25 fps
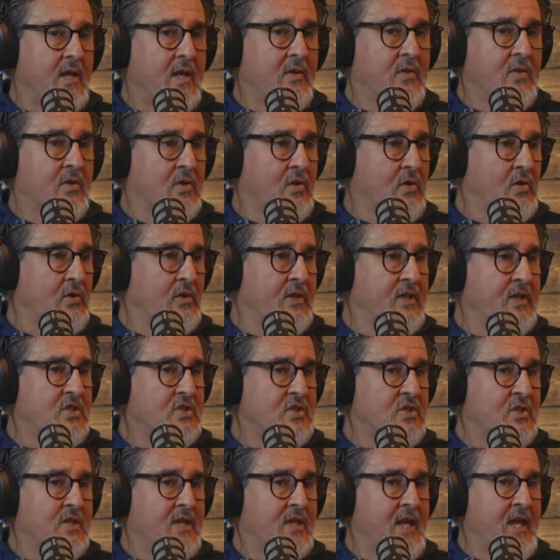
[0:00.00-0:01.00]
in the
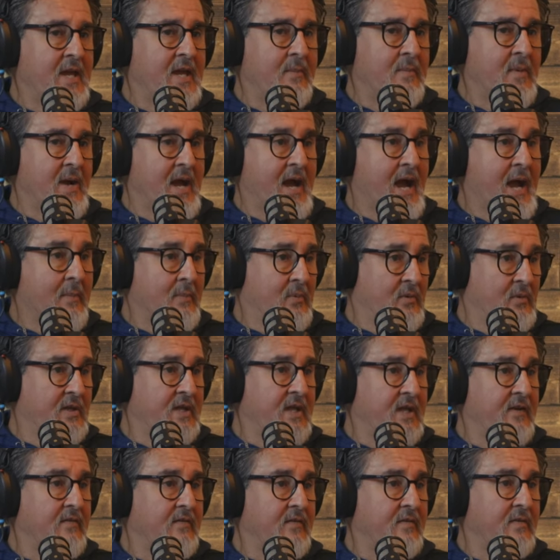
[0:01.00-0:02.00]
collegiate game, I
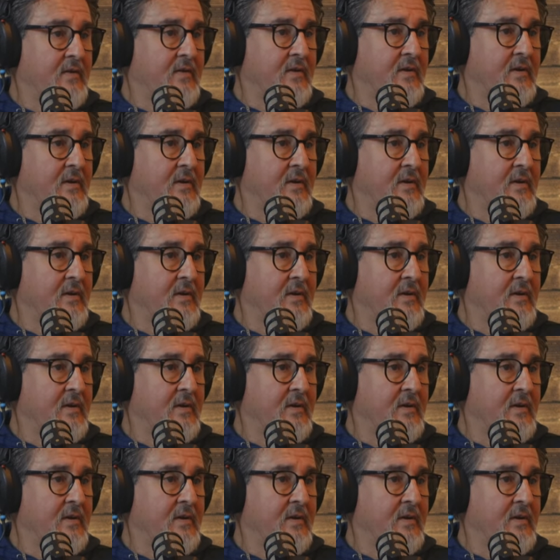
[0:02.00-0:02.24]
believe,